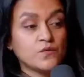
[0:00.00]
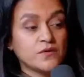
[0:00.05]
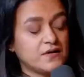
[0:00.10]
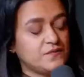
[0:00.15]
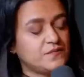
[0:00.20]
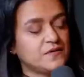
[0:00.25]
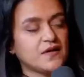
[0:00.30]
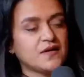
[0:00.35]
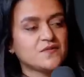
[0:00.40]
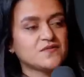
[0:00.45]
wouldn't
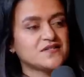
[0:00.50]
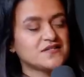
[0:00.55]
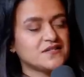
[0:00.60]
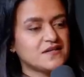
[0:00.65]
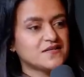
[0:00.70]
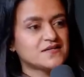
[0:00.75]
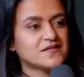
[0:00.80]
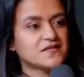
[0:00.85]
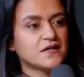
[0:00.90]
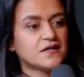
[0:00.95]
have been able to
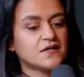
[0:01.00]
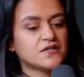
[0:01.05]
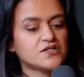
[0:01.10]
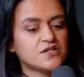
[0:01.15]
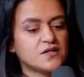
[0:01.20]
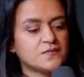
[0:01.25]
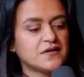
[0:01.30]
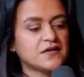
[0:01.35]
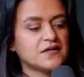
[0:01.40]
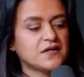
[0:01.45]
say this
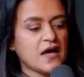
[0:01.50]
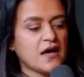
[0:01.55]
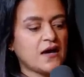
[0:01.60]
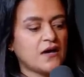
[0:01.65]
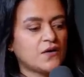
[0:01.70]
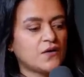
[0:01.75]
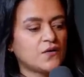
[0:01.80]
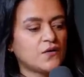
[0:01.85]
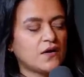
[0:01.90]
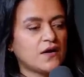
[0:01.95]
last year, but
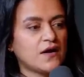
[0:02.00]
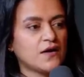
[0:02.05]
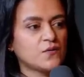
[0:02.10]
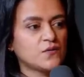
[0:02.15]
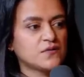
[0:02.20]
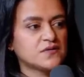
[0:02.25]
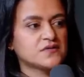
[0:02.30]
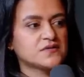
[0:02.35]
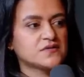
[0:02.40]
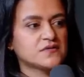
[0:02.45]
now I
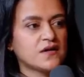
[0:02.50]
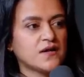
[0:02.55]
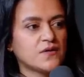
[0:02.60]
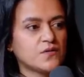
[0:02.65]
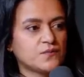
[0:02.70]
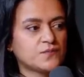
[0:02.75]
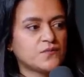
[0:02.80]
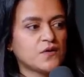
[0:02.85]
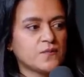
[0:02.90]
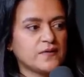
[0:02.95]
would
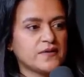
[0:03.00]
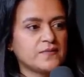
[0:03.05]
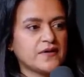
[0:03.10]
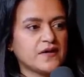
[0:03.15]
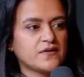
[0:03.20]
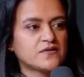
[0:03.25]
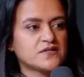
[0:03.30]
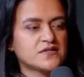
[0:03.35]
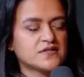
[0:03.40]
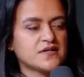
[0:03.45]
probably be
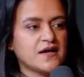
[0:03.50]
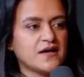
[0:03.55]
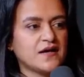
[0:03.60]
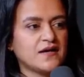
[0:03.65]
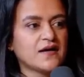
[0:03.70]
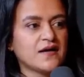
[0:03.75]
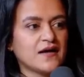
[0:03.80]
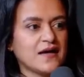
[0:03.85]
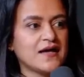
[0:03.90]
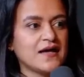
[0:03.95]
able to
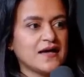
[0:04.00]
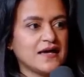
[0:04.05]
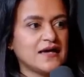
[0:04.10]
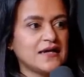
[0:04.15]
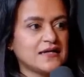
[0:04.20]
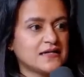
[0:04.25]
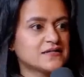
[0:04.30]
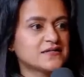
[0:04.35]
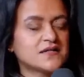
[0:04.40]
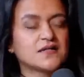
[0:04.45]
say,
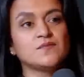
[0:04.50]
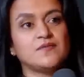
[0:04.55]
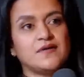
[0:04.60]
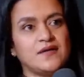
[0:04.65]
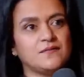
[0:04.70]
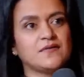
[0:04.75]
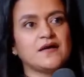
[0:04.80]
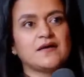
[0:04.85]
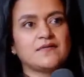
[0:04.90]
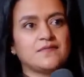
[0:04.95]
it is going to
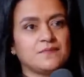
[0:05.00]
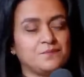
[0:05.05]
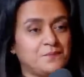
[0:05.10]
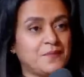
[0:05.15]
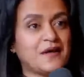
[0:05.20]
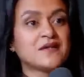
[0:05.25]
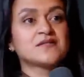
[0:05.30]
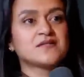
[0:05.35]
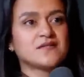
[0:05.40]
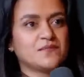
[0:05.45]
be
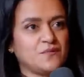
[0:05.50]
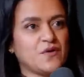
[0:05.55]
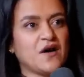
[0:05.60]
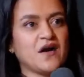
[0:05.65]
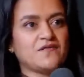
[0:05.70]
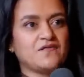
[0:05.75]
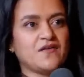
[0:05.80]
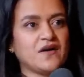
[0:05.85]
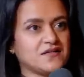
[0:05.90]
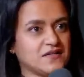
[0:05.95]
better than
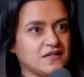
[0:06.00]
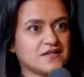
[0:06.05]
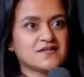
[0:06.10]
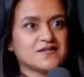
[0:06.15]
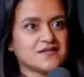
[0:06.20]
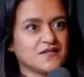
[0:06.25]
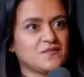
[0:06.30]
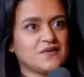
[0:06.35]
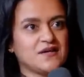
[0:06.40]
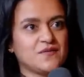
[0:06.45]
perfect. It
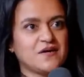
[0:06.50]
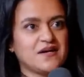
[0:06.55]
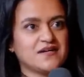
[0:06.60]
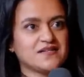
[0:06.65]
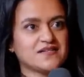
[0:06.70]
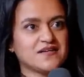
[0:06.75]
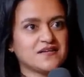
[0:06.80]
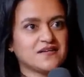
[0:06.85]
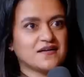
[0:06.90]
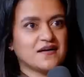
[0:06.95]
is going to be
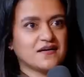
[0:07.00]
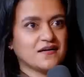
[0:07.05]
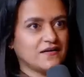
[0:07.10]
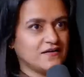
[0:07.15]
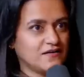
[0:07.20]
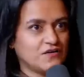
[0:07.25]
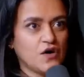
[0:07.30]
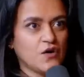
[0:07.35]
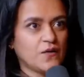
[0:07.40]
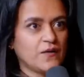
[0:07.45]
amazing. Like,
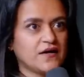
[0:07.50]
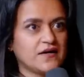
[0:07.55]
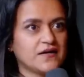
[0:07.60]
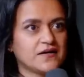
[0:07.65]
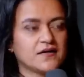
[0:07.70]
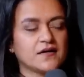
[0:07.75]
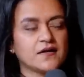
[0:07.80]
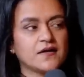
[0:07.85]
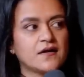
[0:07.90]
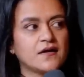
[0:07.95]
I know
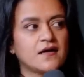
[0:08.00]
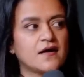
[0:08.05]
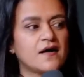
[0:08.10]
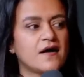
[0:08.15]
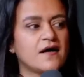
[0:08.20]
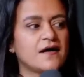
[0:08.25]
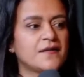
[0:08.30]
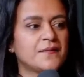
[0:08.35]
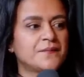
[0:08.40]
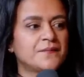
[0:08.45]

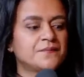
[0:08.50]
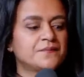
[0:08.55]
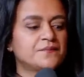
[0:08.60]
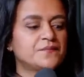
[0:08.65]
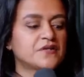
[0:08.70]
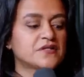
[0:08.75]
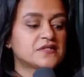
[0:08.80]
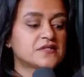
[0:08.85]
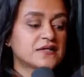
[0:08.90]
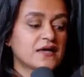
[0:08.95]
it.
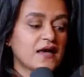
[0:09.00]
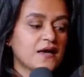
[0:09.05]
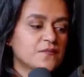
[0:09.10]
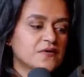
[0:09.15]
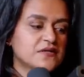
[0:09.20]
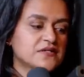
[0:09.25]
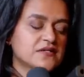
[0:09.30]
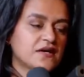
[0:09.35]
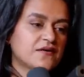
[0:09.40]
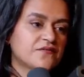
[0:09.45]
But to get
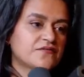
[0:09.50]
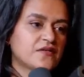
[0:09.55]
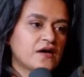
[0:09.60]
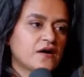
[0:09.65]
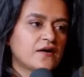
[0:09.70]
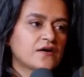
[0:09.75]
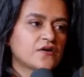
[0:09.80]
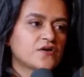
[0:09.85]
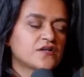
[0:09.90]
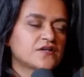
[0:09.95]
myself
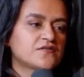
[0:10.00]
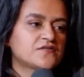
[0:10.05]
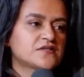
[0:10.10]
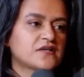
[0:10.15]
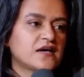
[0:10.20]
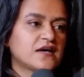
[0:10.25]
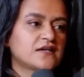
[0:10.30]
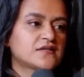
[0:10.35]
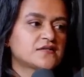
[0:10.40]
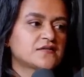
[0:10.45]
there, I could have
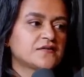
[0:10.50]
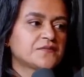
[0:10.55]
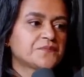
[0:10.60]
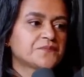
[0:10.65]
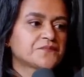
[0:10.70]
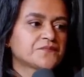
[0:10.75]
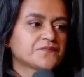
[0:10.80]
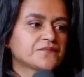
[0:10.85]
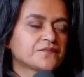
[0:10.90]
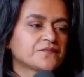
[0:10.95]
said,
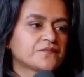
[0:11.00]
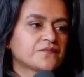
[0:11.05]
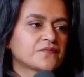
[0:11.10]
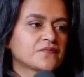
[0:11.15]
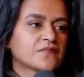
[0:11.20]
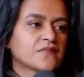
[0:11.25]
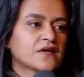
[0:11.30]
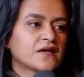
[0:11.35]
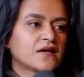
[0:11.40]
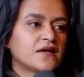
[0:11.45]

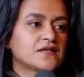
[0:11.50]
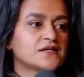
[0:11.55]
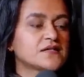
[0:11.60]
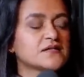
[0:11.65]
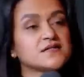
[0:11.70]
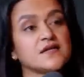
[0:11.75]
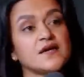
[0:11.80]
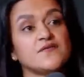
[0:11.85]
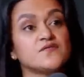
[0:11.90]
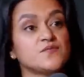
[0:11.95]
it
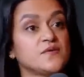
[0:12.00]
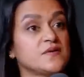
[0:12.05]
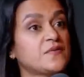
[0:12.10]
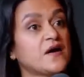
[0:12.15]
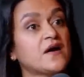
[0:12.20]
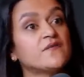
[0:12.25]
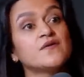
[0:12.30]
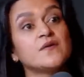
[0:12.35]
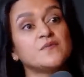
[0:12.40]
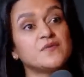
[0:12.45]
doesn't have to be
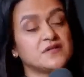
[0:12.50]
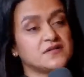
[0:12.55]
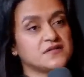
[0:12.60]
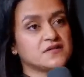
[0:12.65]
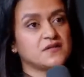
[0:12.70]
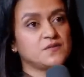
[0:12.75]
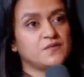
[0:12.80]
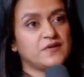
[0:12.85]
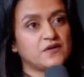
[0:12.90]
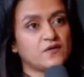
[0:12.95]
perfect, but it's
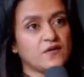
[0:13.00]
going to be